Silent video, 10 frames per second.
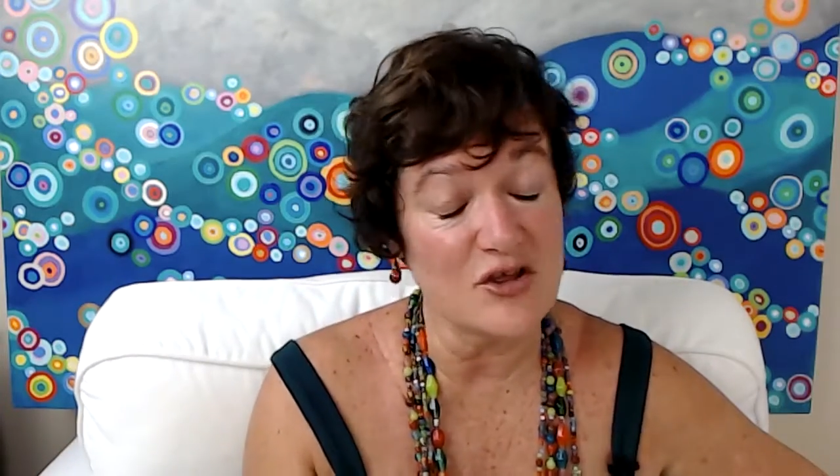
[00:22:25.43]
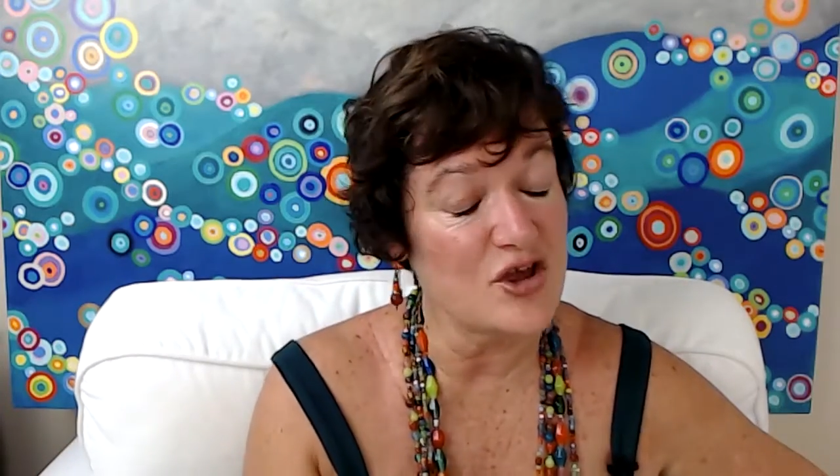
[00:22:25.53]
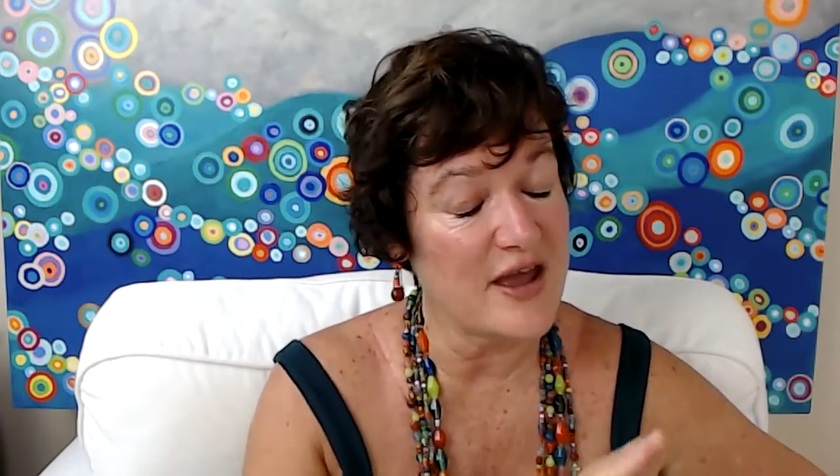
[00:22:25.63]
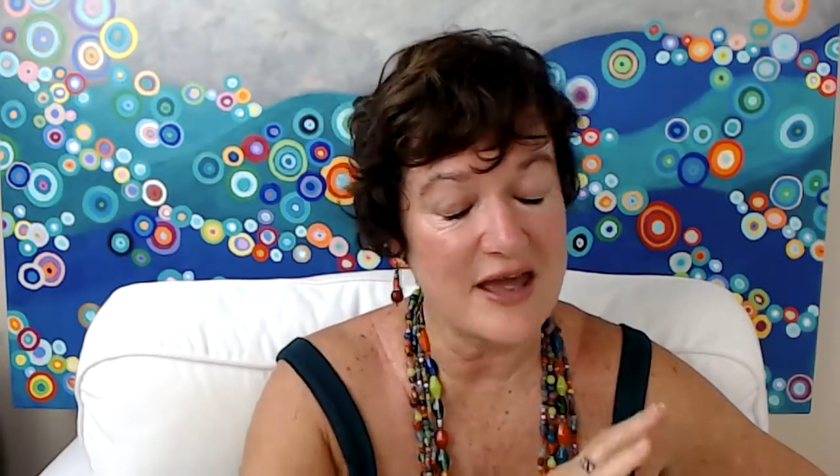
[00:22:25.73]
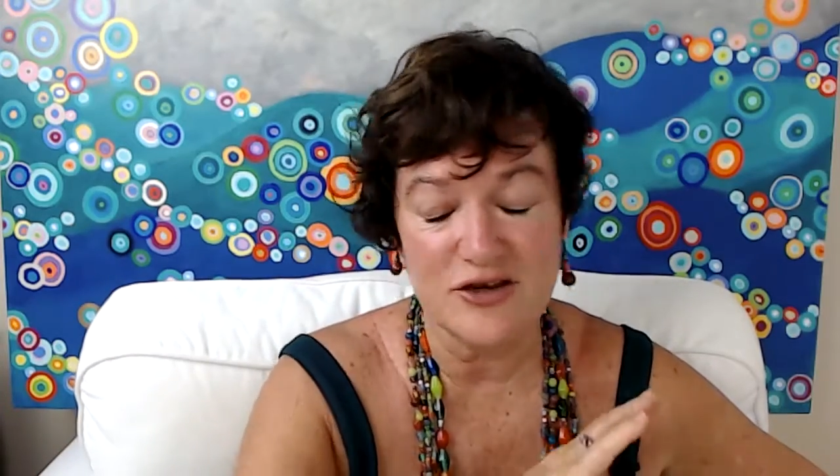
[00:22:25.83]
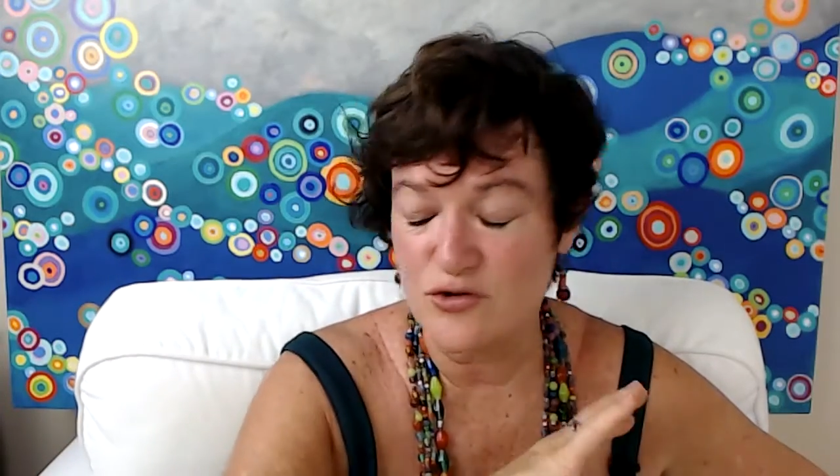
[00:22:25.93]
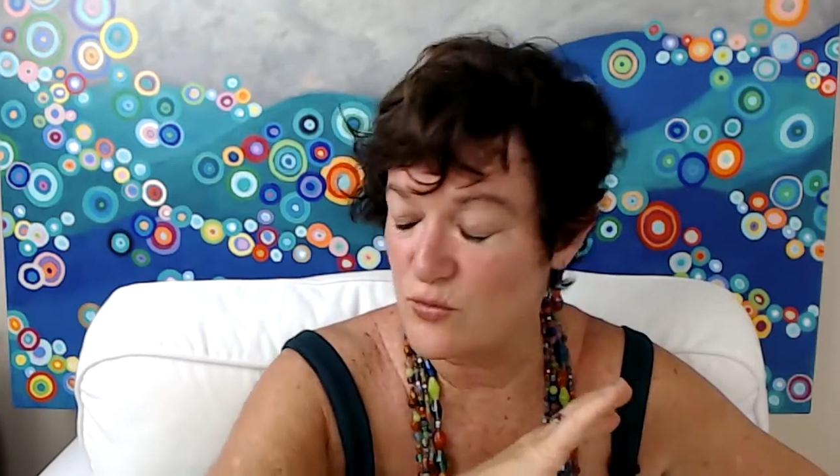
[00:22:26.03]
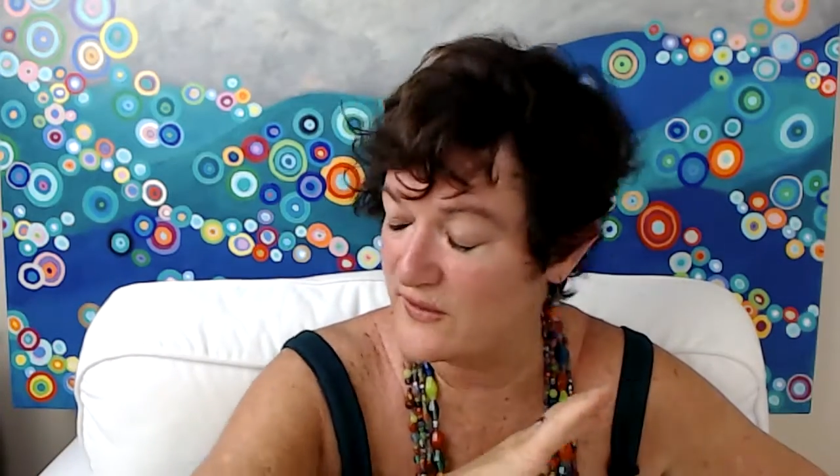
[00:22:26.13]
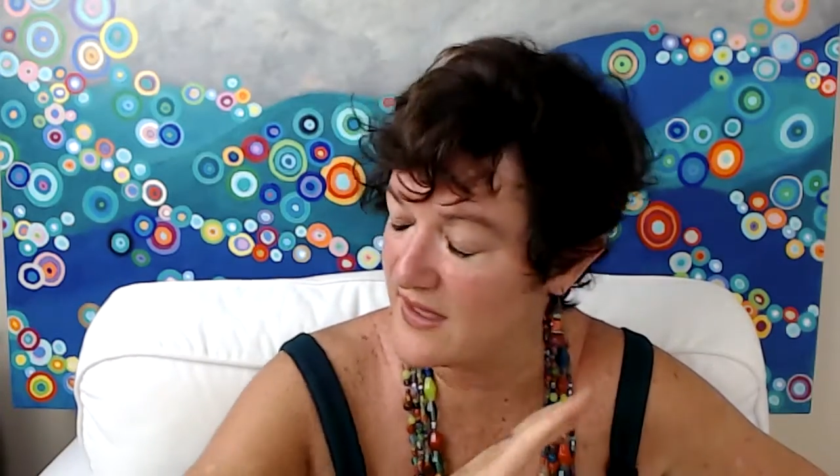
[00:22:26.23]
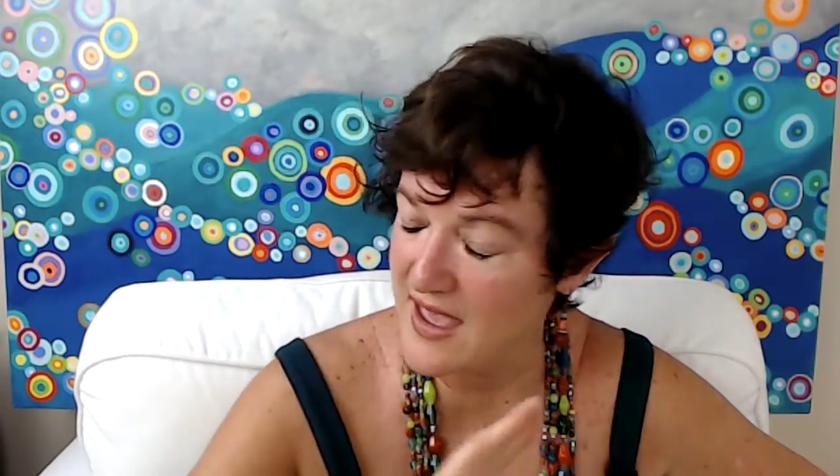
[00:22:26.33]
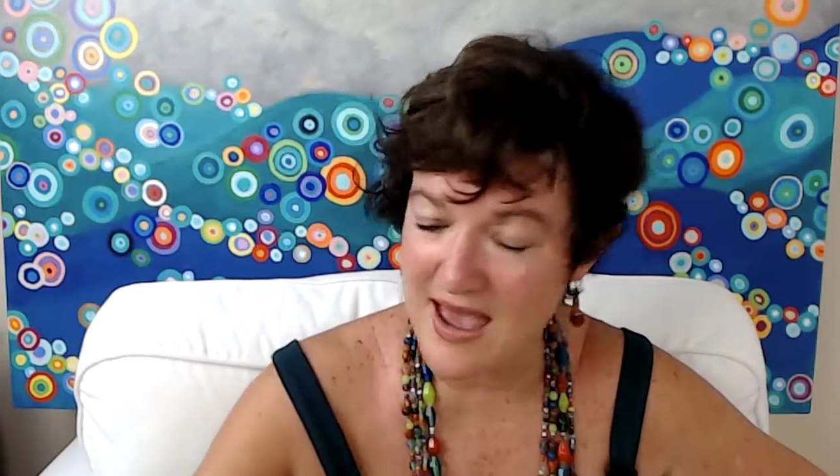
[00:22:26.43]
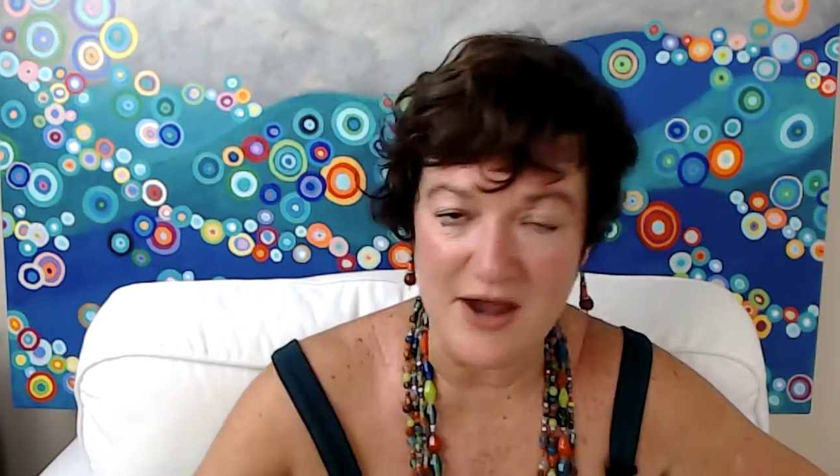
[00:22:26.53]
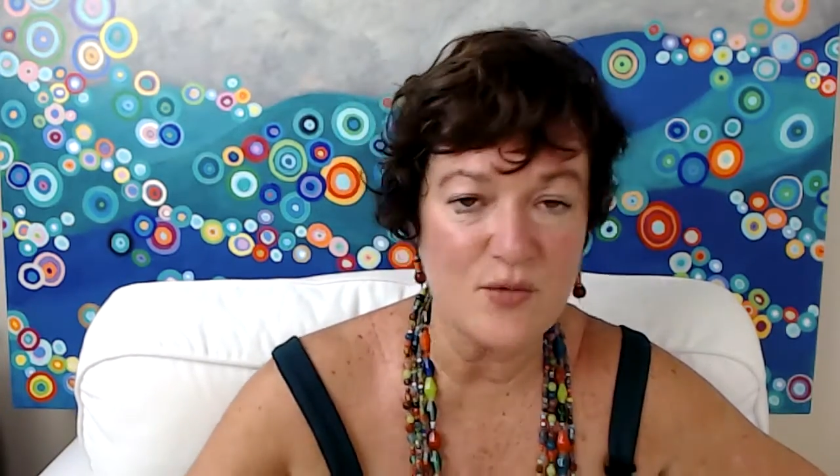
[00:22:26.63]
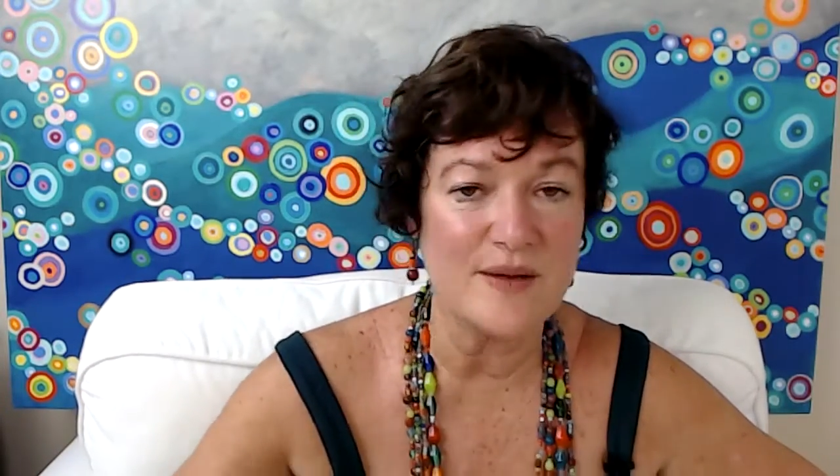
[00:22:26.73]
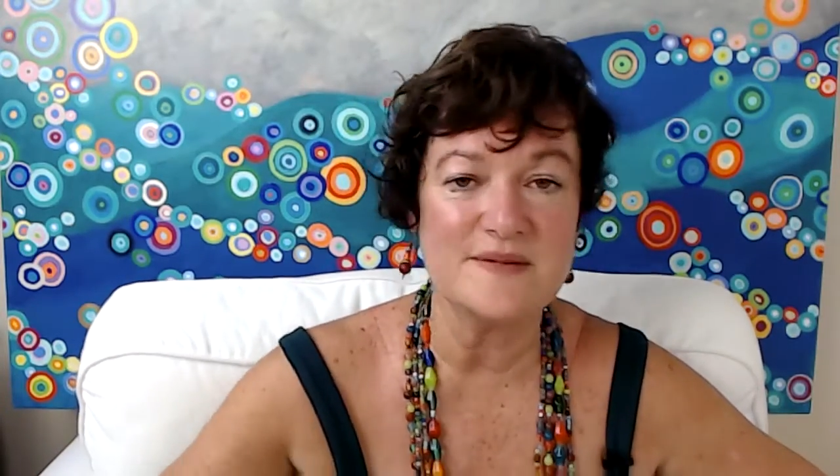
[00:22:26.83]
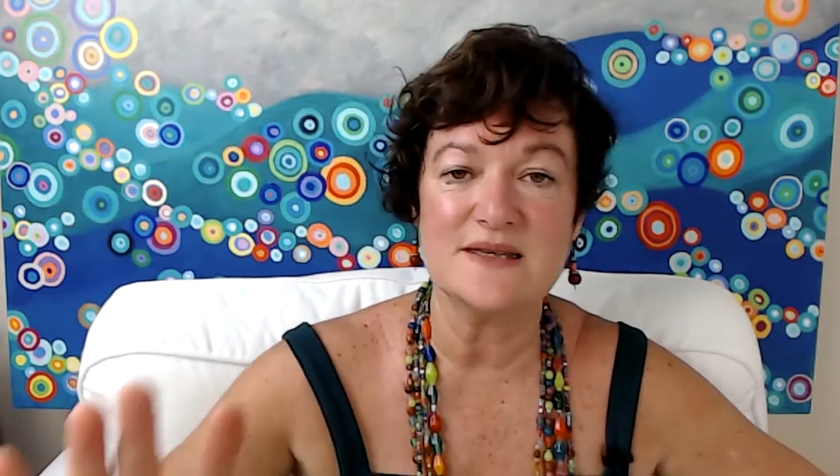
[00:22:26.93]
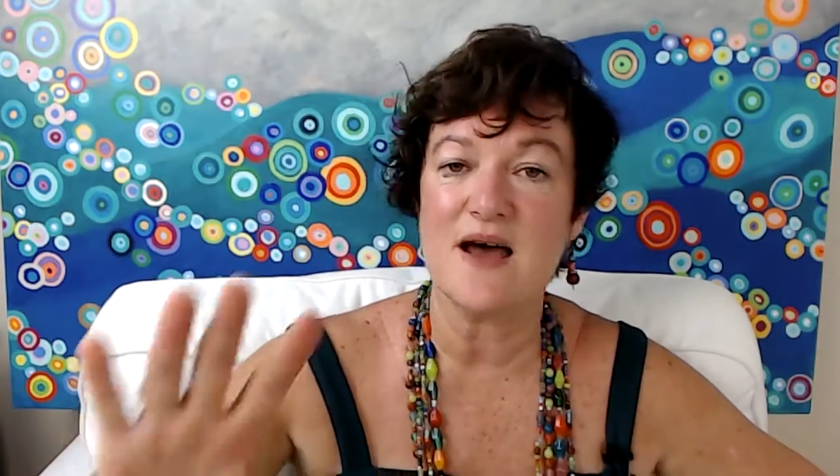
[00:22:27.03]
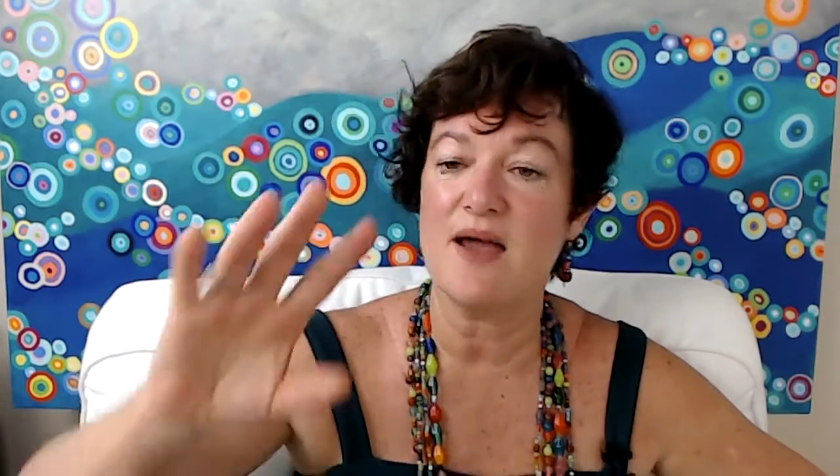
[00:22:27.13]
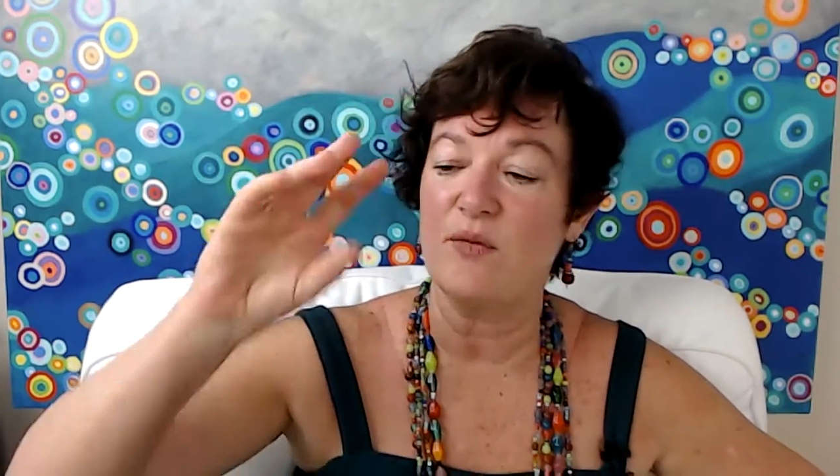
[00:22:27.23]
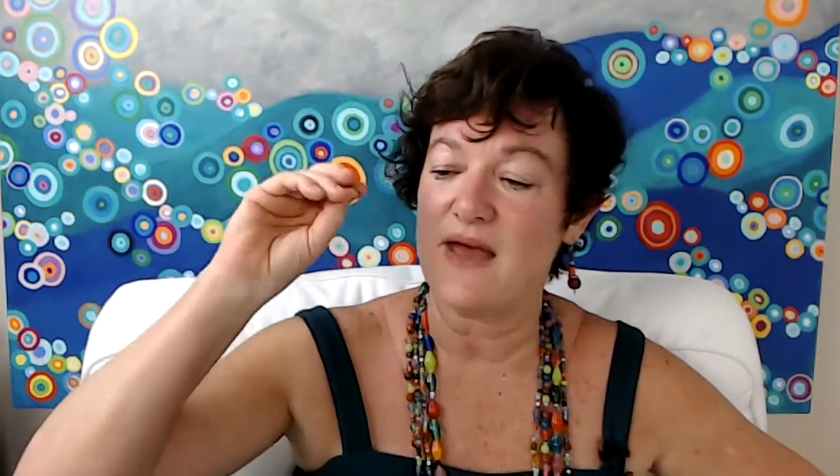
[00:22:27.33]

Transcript: I'll show you how to do it without a website,